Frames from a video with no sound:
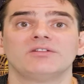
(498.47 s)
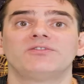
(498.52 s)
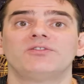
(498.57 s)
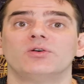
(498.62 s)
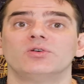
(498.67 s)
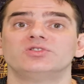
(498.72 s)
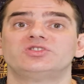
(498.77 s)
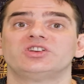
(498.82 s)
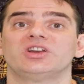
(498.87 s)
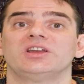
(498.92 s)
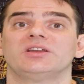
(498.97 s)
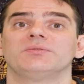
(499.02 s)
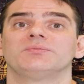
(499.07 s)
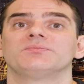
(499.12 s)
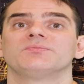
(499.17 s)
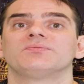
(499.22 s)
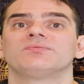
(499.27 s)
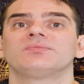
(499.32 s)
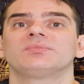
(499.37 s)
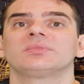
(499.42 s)
4G.
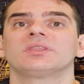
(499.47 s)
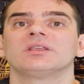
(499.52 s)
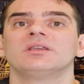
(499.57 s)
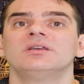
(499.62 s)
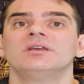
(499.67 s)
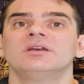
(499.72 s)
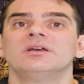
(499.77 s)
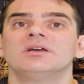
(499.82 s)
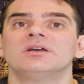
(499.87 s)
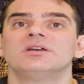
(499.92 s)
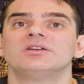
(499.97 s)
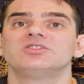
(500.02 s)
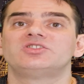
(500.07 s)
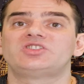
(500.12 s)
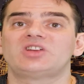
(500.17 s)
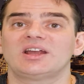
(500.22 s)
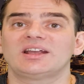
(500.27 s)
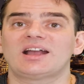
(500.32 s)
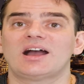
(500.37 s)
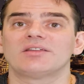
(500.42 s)

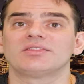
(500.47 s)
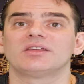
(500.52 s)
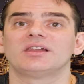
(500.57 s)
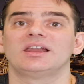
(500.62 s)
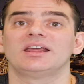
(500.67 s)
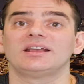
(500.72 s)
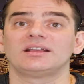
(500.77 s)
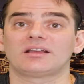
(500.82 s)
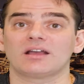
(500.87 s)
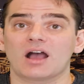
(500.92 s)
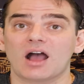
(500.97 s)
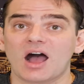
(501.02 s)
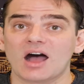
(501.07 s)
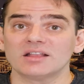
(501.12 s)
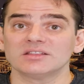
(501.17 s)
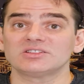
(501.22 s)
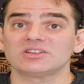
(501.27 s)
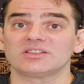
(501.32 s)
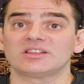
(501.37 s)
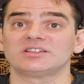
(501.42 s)
Check out the link
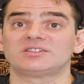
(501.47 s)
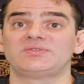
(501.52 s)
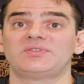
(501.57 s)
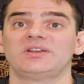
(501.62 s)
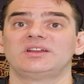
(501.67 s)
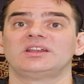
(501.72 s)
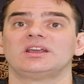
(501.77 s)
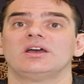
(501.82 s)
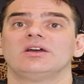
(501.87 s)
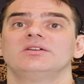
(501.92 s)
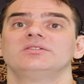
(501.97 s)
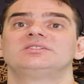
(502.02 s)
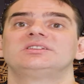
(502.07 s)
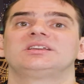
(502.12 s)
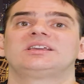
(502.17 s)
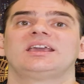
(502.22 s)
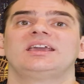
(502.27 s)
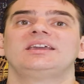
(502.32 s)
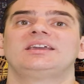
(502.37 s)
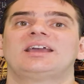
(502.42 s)
under this video to
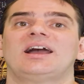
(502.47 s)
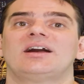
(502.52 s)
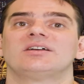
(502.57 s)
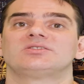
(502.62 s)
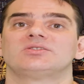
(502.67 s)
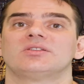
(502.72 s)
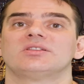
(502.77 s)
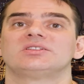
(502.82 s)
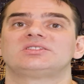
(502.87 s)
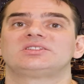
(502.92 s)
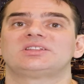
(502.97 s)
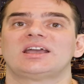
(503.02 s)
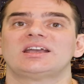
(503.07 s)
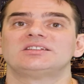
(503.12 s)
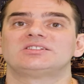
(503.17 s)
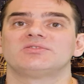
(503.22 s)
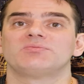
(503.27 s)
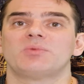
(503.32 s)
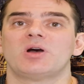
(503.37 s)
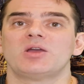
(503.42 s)
geek out on the
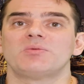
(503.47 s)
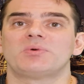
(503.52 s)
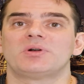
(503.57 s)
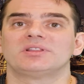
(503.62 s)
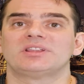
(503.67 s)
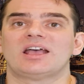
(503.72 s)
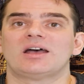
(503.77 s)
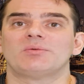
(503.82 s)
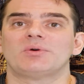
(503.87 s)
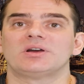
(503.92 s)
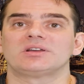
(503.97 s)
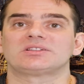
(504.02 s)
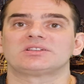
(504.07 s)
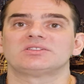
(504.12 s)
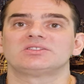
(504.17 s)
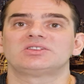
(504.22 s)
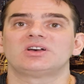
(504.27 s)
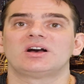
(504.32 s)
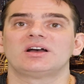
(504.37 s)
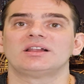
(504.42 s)
state of mobile networks in
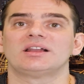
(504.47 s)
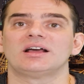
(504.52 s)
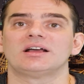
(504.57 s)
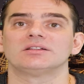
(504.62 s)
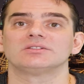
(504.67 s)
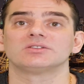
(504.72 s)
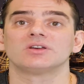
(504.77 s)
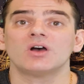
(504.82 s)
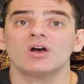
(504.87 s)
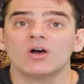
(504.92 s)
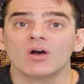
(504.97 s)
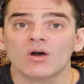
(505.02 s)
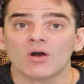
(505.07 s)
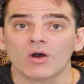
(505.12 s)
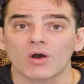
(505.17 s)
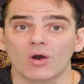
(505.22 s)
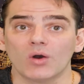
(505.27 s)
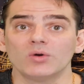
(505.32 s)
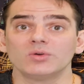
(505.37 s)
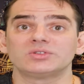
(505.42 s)
Thailand.
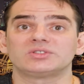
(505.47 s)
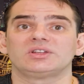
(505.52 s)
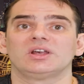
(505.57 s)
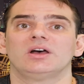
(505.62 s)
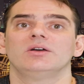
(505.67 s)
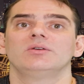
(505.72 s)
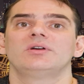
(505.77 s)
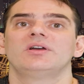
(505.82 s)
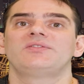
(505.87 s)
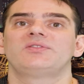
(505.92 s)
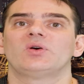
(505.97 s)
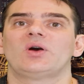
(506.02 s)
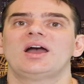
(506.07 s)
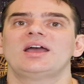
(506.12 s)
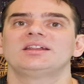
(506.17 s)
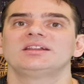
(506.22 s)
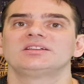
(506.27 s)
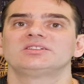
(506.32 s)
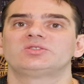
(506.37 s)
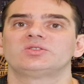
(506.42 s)
Also, if you're
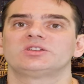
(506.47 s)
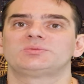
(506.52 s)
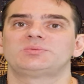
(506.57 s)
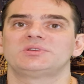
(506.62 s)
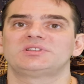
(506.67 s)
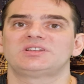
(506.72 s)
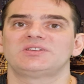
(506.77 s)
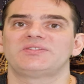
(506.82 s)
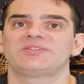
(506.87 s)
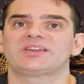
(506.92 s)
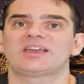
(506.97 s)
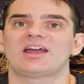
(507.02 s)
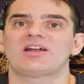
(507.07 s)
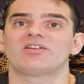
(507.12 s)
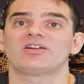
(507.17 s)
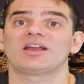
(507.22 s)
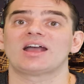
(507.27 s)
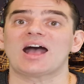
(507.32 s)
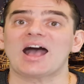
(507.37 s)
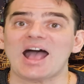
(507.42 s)
heading to a specific
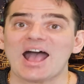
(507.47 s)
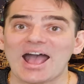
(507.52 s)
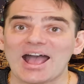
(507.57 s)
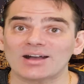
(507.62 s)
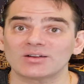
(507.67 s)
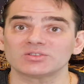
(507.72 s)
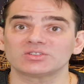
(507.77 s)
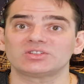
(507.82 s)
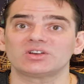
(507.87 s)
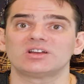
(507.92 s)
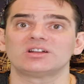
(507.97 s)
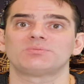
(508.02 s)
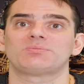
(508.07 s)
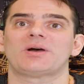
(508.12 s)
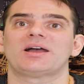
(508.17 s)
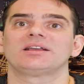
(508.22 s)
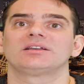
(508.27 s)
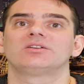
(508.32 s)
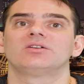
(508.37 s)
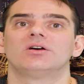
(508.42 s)
area outside of
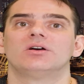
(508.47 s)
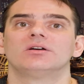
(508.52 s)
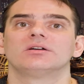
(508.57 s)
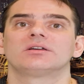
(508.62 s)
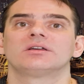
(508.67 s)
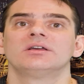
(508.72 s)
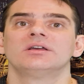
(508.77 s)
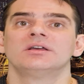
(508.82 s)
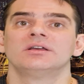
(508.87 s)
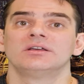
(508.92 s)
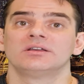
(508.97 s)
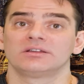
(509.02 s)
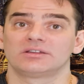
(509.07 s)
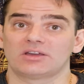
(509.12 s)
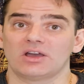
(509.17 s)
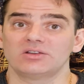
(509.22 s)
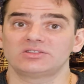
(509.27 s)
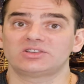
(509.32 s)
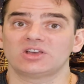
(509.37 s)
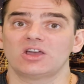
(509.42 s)
Bangkok,
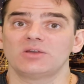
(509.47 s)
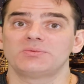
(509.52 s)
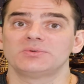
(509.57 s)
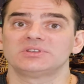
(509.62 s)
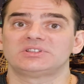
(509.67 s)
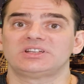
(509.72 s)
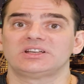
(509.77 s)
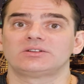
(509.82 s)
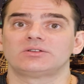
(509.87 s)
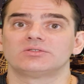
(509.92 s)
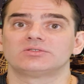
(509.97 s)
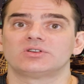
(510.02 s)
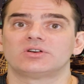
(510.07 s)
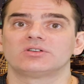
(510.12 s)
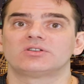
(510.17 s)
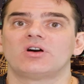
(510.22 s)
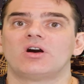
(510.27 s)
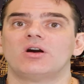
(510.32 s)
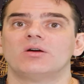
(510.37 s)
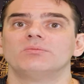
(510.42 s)
go to
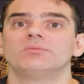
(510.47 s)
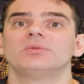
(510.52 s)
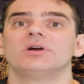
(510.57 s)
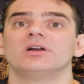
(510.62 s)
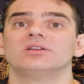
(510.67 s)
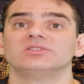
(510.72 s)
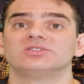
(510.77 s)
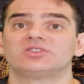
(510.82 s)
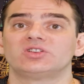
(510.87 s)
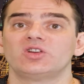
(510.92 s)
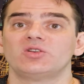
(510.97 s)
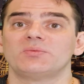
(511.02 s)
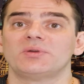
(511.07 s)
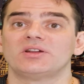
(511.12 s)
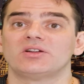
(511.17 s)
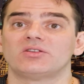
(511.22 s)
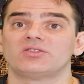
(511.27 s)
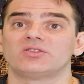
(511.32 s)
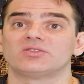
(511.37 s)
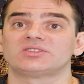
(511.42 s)
opensignal.com and zoom
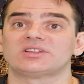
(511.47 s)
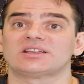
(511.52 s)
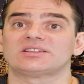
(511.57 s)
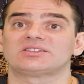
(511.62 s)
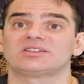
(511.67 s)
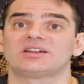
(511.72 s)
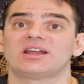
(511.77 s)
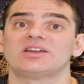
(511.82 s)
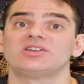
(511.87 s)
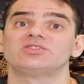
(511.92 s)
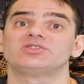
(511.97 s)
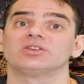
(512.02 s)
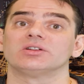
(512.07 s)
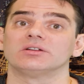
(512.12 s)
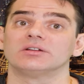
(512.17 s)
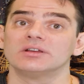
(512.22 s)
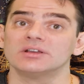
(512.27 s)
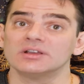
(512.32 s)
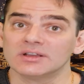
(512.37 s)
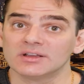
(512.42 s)
in on your destination
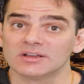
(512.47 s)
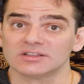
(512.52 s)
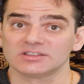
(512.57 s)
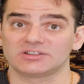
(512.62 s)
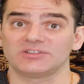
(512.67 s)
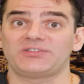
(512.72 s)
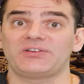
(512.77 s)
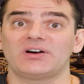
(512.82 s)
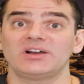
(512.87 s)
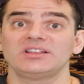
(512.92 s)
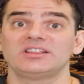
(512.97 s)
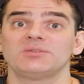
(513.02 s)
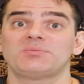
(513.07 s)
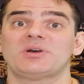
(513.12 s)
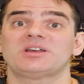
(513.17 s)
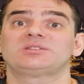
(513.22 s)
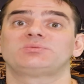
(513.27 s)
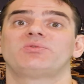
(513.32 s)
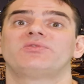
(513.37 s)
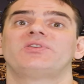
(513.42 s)
to find the
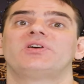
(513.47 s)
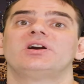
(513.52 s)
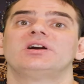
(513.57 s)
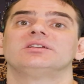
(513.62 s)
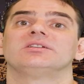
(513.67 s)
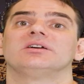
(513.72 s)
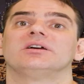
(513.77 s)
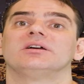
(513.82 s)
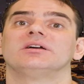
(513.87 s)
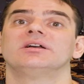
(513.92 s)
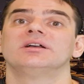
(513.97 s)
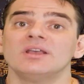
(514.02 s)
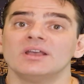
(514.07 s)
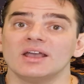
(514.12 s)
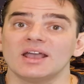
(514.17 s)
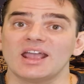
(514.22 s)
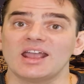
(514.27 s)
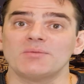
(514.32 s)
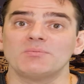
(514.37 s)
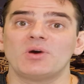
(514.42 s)
best provider.
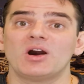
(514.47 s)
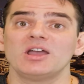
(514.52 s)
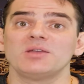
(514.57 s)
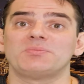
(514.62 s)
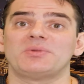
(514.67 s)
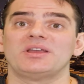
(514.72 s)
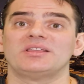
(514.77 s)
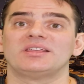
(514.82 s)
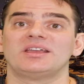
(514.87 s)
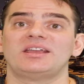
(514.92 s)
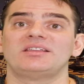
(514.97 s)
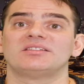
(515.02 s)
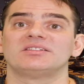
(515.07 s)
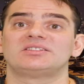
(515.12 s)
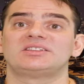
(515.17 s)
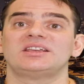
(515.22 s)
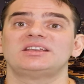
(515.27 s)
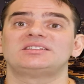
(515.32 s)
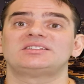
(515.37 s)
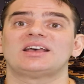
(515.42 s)
It might be that either
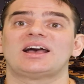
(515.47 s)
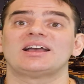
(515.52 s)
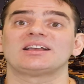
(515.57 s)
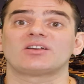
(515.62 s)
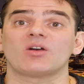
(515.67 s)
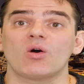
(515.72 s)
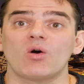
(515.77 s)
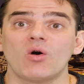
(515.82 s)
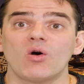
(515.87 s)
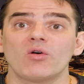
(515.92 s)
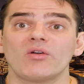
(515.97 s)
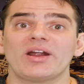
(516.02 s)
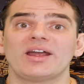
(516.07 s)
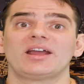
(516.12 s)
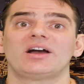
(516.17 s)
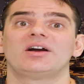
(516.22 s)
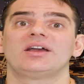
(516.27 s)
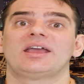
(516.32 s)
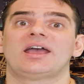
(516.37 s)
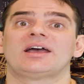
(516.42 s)
DTAC or
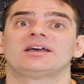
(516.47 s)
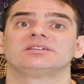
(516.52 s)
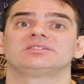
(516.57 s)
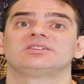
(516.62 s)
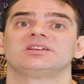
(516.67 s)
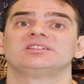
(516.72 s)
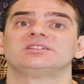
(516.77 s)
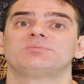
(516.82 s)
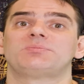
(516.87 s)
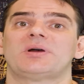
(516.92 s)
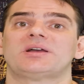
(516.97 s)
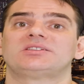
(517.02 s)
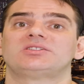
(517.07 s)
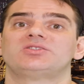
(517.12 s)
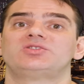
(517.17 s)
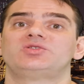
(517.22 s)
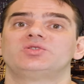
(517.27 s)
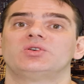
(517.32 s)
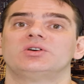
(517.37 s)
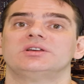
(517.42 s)
AIS is a better
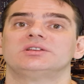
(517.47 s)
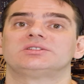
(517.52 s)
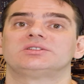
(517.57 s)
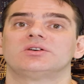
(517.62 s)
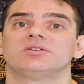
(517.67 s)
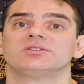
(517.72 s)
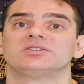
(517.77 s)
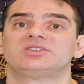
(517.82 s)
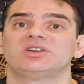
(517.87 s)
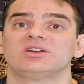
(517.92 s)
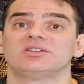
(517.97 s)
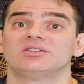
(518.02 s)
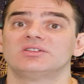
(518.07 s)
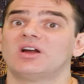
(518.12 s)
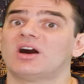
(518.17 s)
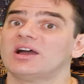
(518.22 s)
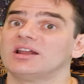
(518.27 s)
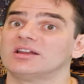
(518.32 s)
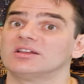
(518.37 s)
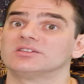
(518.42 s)
choice on certain
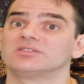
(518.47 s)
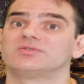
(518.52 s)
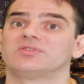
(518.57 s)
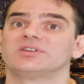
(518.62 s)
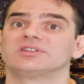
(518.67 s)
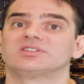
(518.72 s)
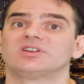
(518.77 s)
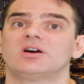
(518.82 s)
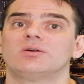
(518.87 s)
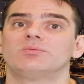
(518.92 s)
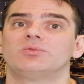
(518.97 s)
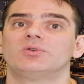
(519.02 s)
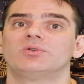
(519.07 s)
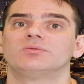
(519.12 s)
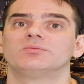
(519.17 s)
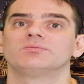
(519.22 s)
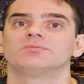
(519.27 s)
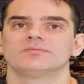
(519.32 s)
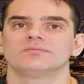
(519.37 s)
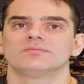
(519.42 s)
islands, for example.